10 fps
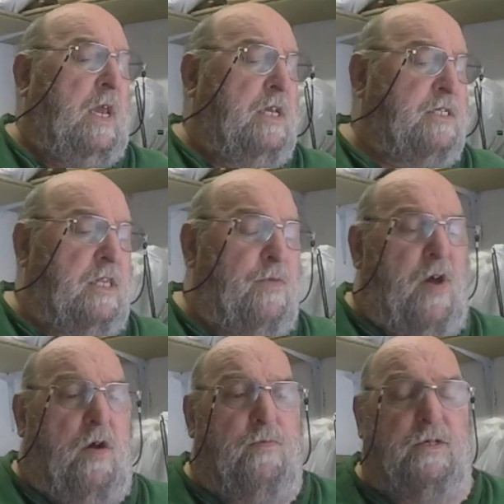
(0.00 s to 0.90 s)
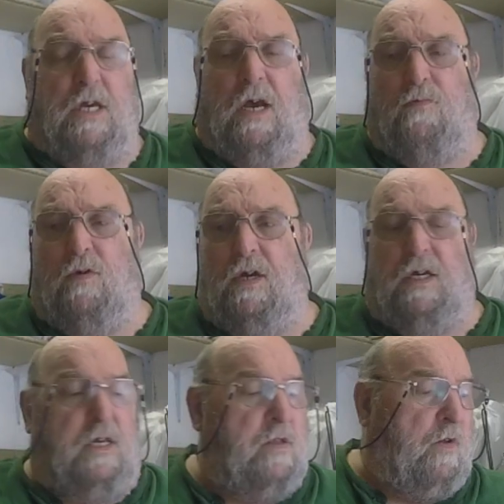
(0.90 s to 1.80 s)
is at the moment I'm
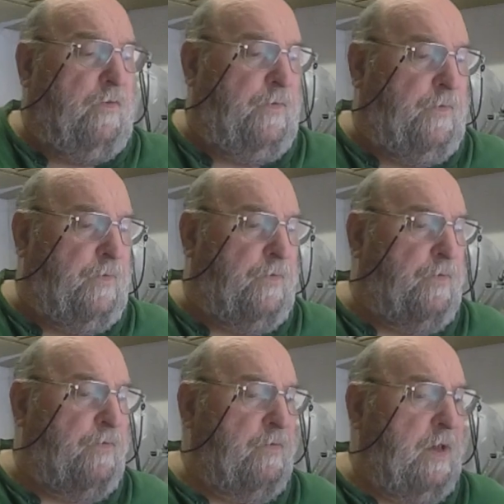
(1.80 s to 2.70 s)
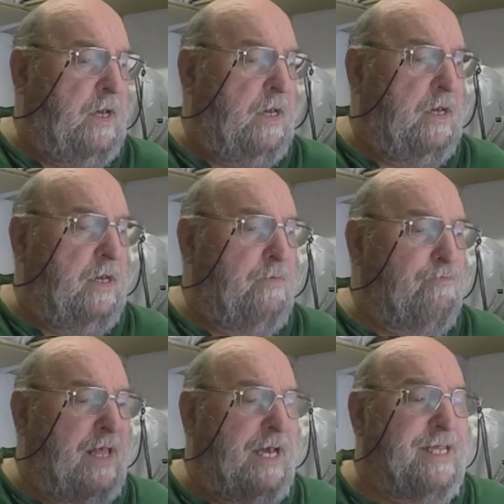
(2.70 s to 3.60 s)
working off uh,
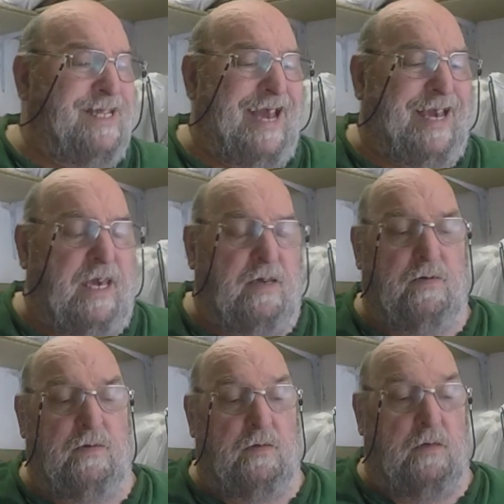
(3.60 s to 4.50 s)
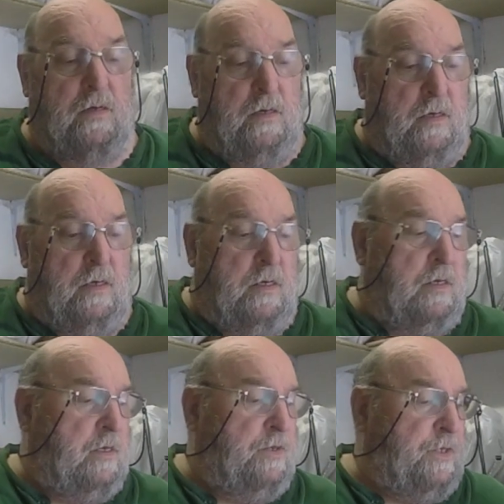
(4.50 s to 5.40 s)
Black and Decker.
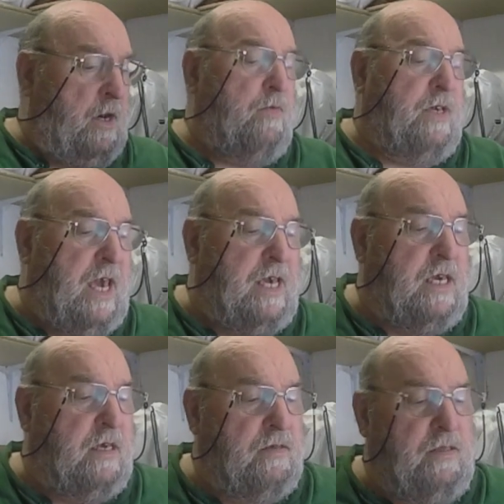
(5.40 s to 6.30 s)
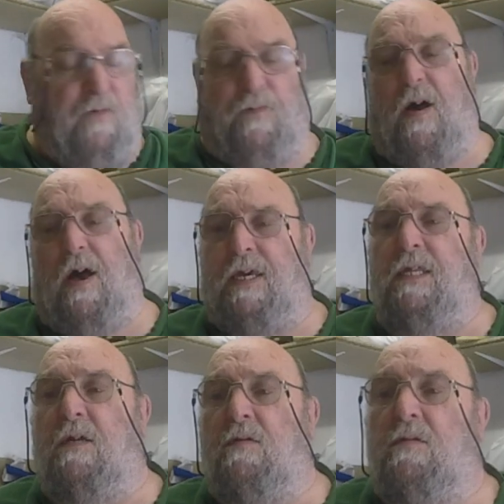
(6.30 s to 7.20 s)
They're okay, they're
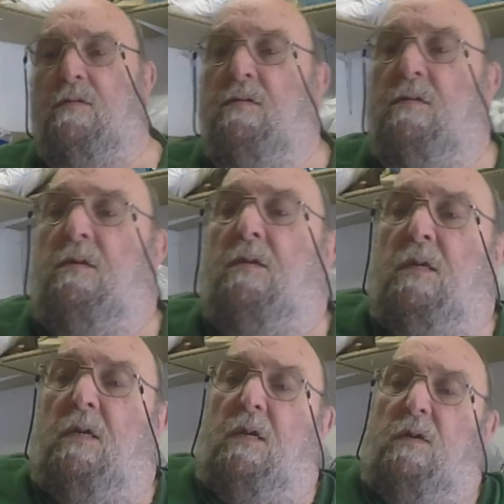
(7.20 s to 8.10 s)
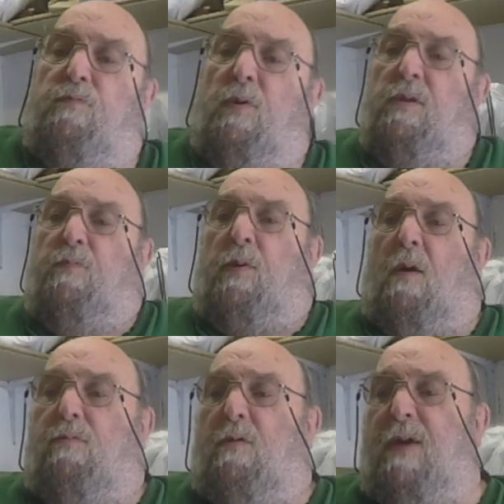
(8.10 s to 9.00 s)
fine, but the
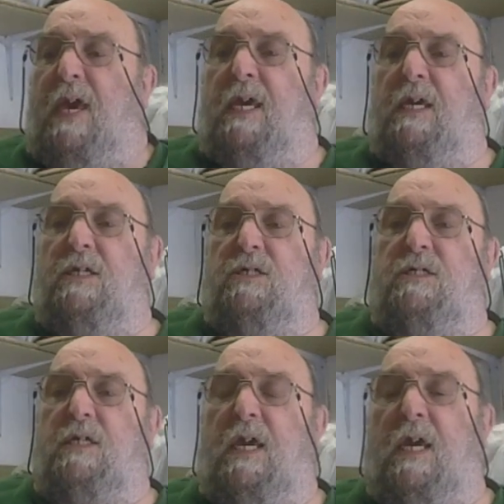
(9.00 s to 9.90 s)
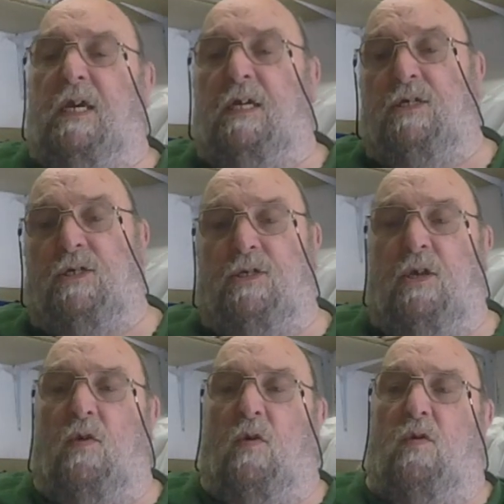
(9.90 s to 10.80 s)
problem is, is
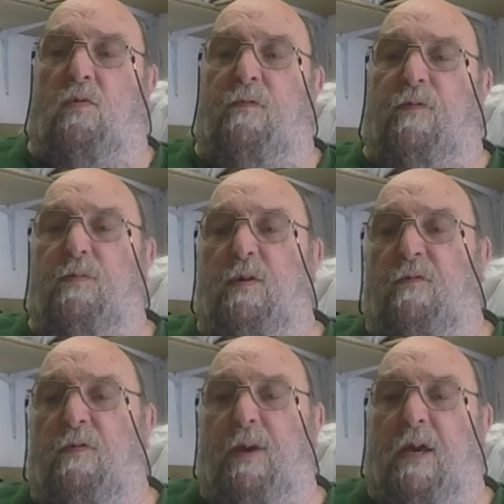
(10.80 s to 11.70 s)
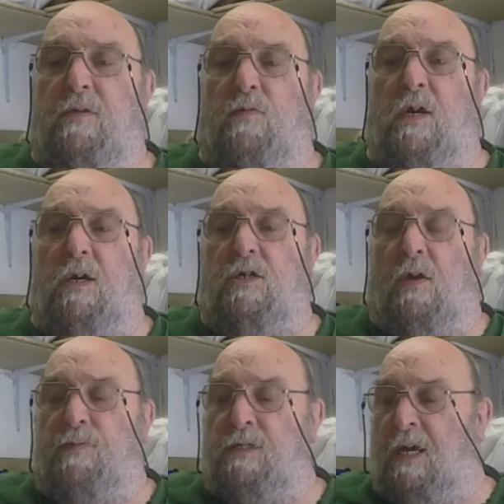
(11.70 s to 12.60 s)
they're awkward for move about the
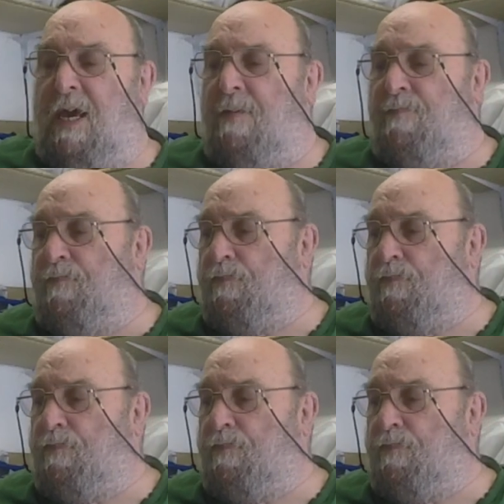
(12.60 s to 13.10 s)
workshop as I am.